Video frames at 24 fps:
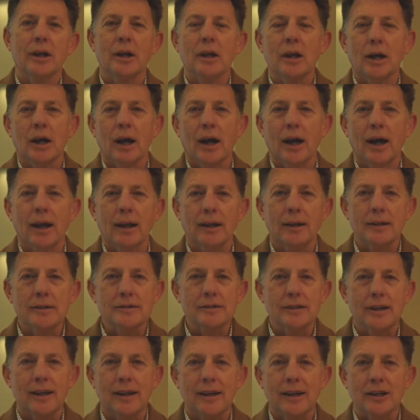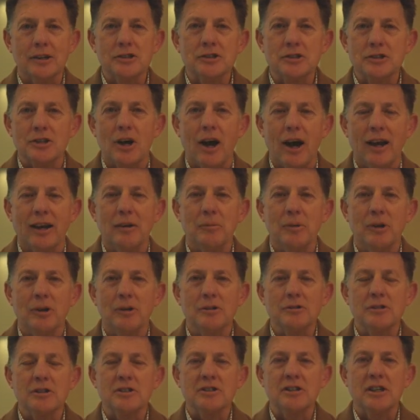Yay, let's get excited
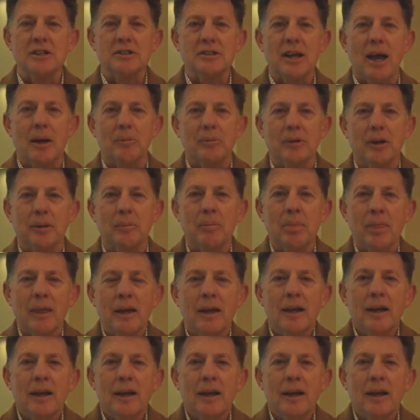because there's things happening.